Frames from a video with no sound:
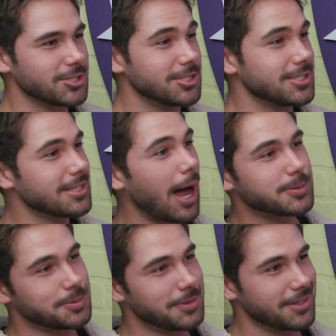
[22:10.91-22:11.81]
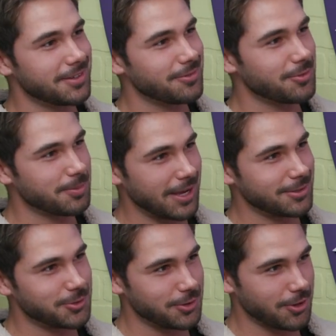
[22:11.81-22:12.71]
She stops me from
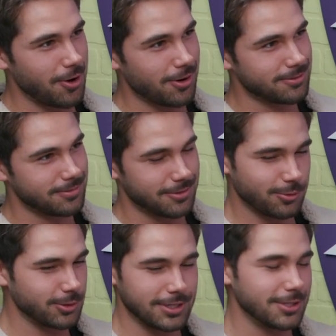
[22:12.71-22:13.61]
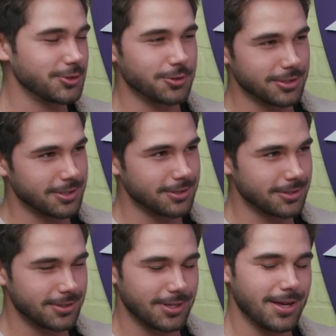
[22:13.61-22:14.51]
getting to the car. And of course, they didn't show this either.